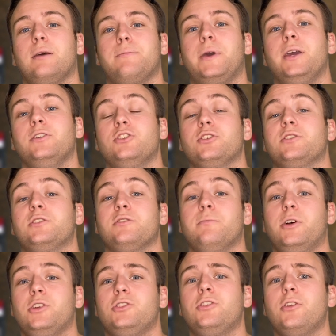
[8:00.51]
paid just as
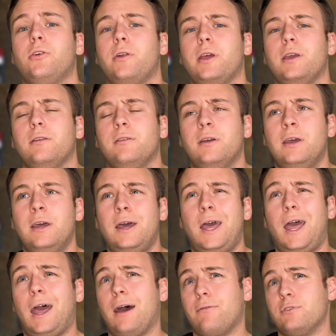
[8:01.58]
much to donate
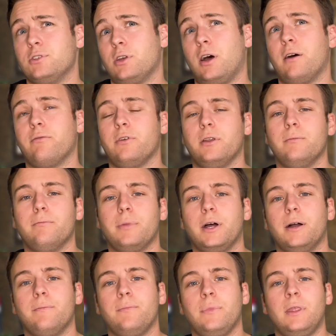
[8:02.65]
half as often,
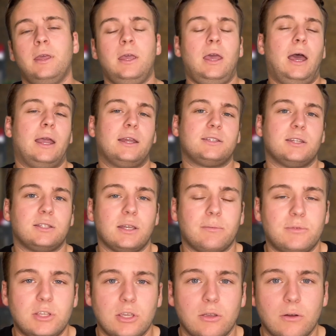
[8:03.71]
but I guess it's up
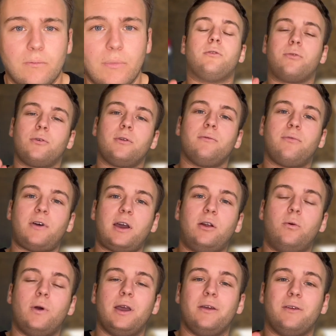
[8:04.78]
to you. The third and final
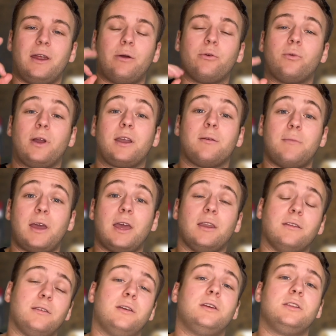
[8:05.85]
way that I would
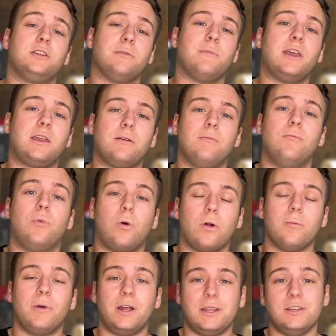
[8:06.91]
recommend to make more
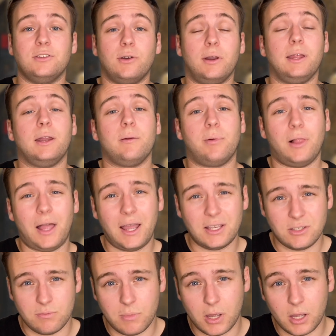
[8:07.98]
money donating
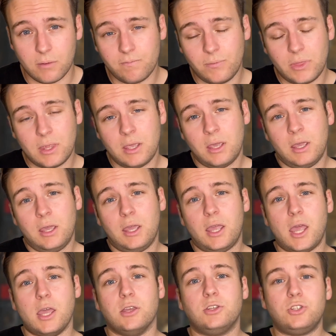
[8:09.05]
plasma
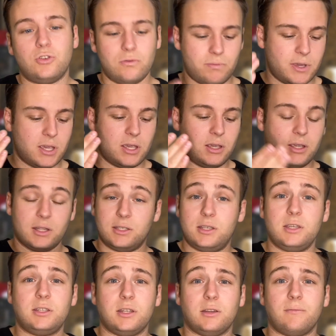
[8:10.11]
is to be
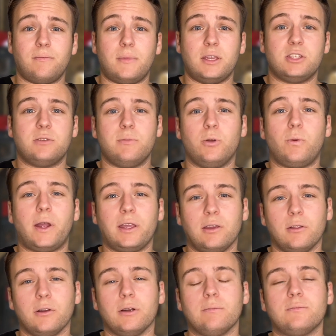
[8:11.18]
consistent, is to be
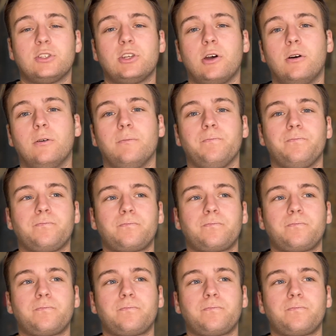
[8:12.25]
regular. So